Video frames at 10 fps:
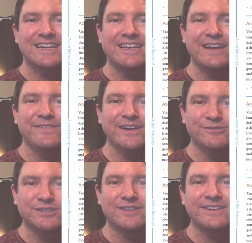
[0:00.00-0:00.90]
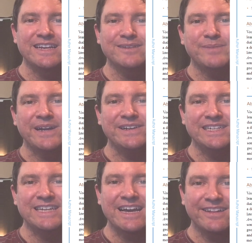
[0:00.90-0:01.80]
study I found was looking at
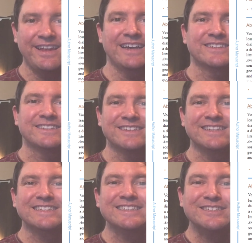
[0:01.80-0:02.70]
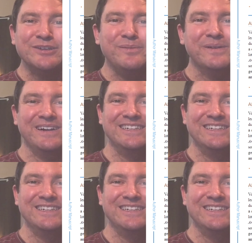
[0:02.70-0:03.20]
parrot dialects. This is super